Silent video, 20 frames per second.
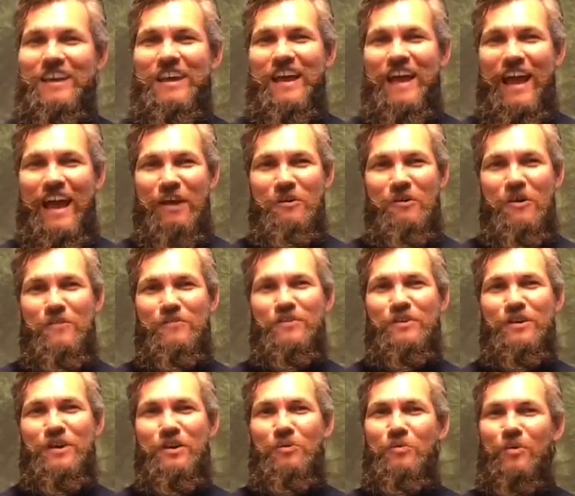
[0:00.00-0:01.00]
However,
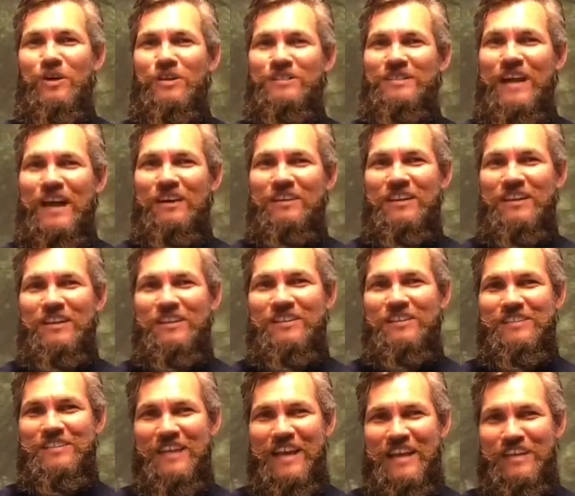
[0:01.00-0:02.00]
it worked out
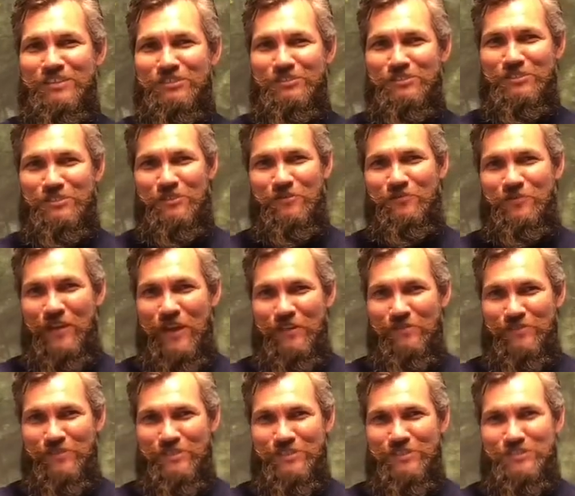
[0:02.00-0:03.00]
in Daniel's
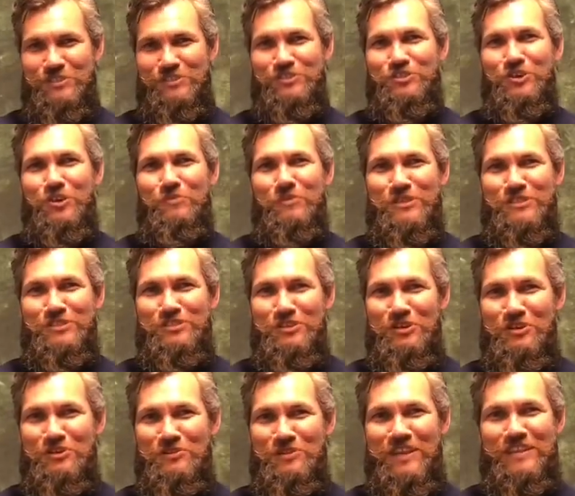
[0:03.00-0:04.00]
favor, so much
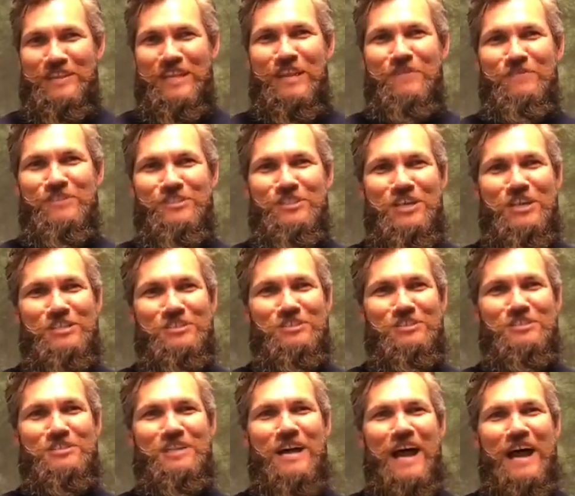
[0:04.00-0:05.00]
so that they even changed the
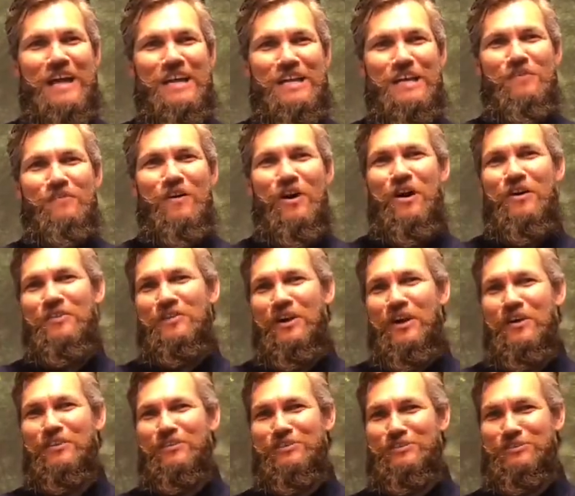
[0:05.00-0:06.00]
diet of all the
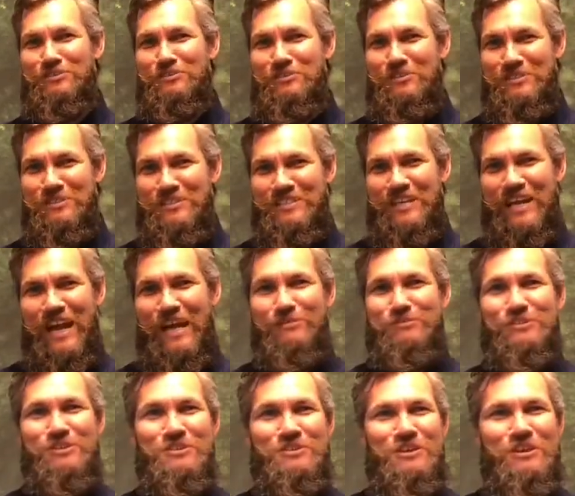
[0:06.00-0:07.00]
other students. I'm
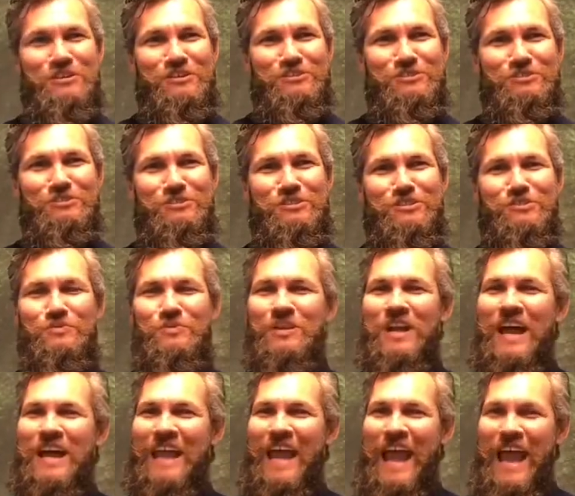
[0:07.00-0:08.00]
sure the other students were
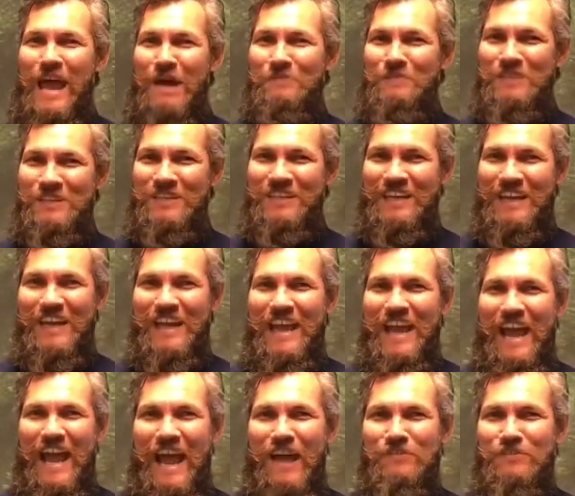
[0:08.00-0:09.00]
not happy
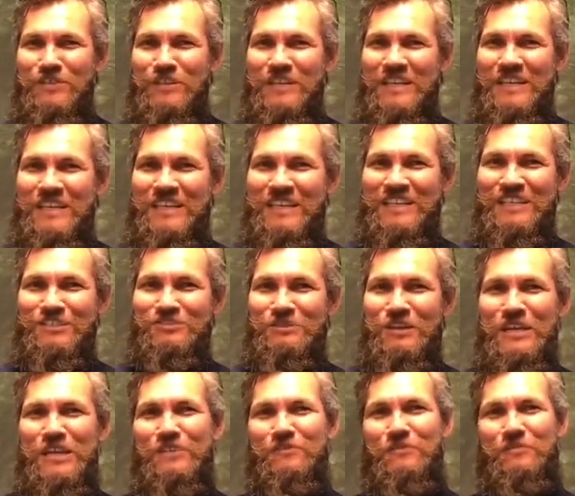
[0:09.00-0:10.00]
after eating and
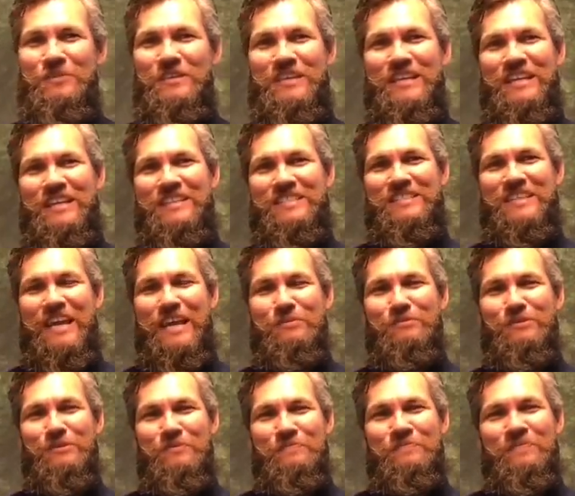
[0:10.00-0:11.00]
drinking from the king's
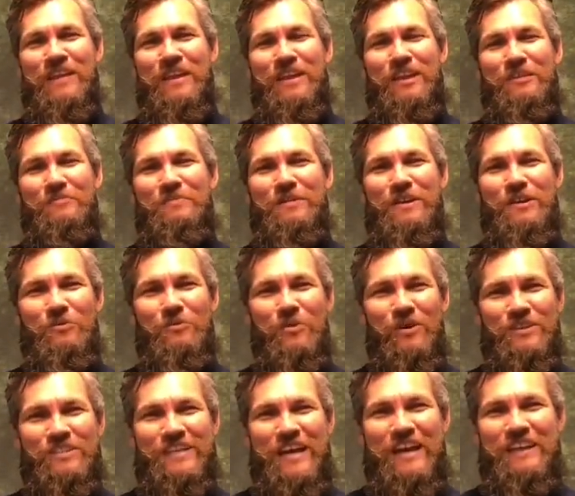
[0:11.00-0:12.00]
table, but it
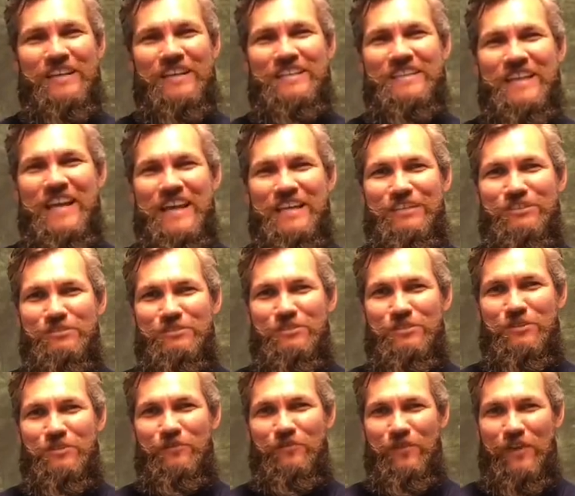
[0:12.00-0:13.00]
worked out in Daniel's
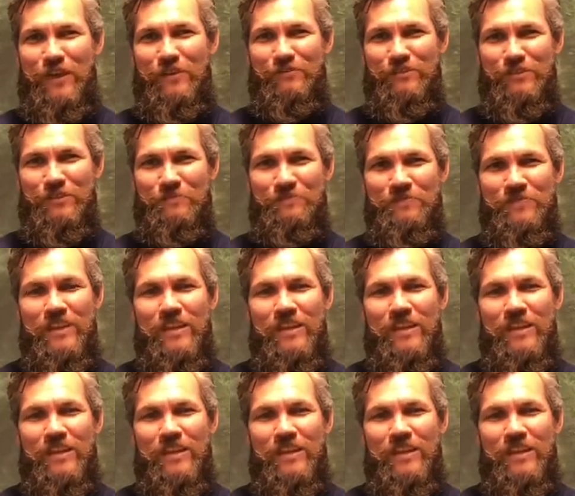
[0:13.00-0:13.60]
favor.